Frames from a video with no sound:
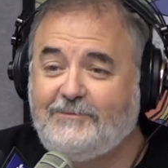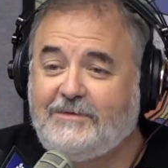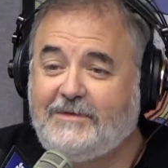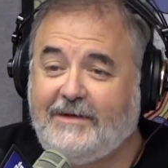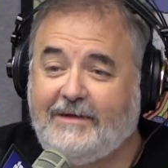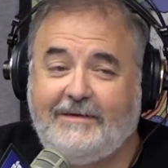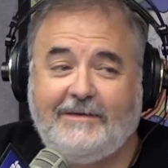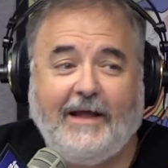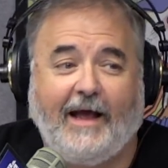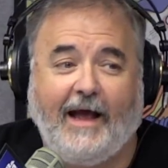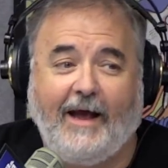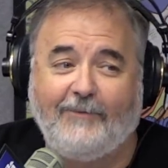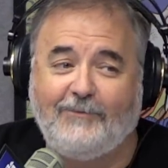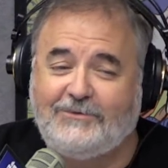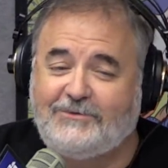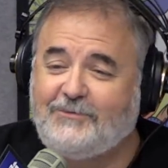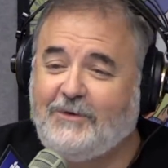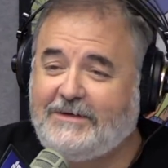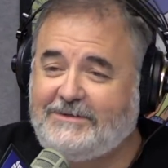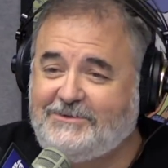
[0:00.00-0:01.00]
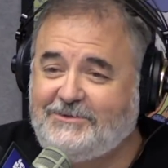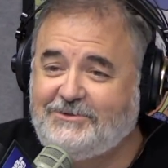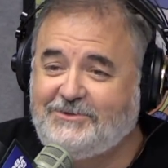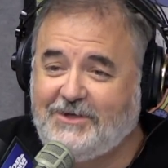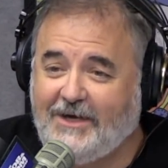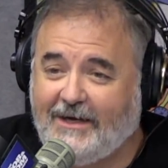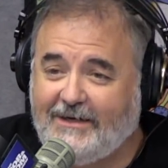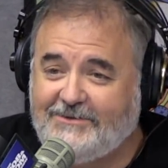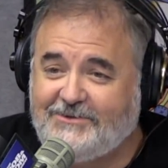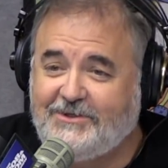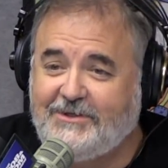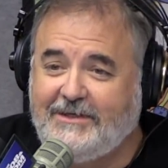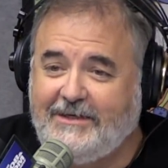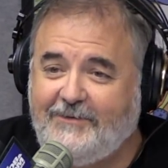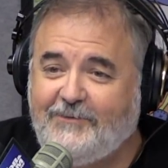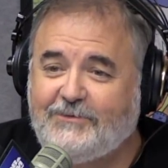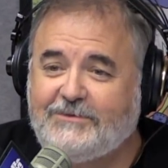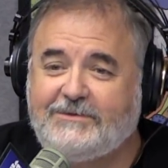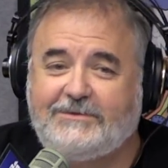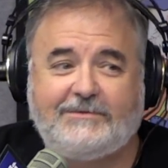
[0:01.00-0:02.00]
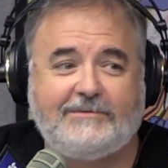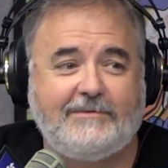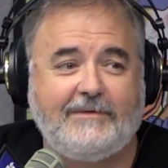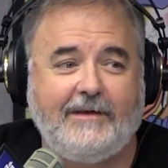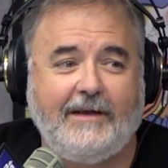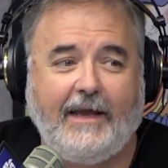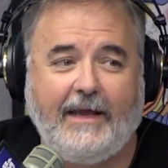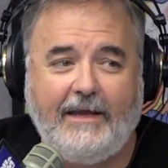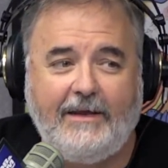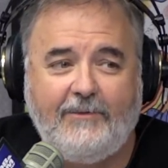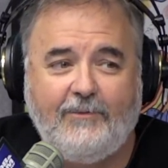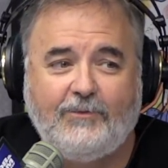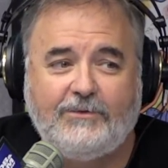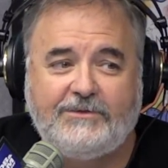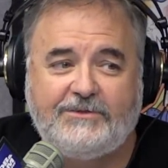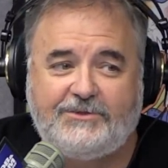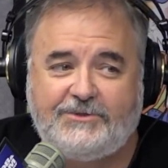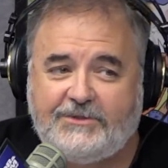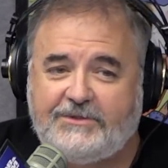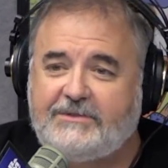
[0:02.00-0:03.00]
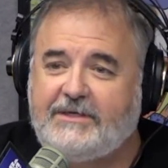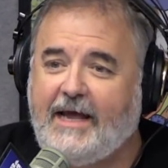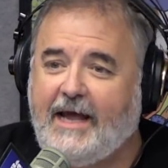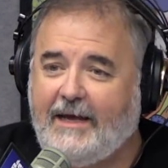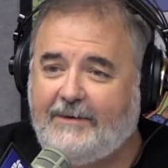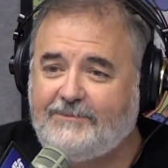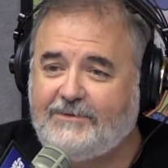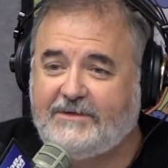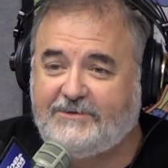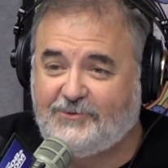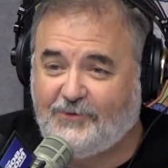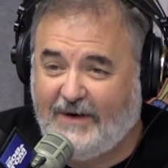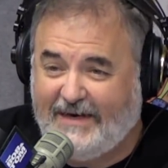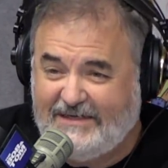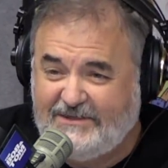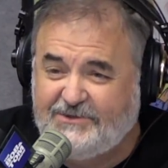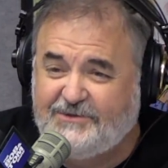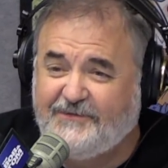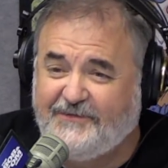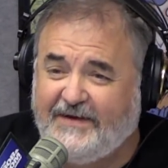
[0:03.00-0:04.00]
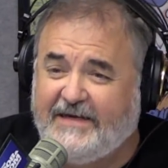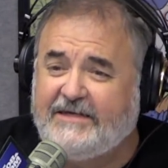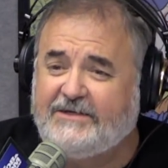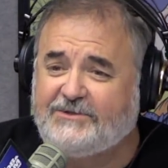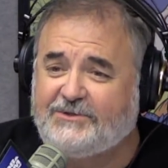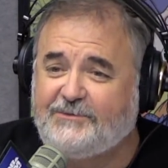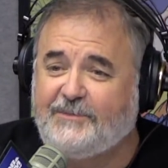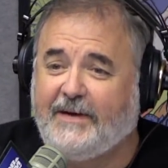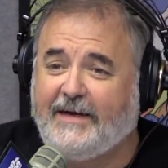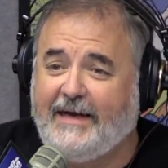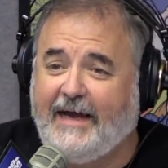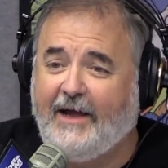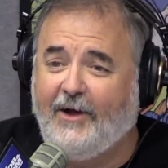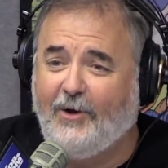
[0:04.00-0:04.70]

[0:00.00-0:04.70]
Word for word: changes. I was watching Josh, and he was just transfixed by how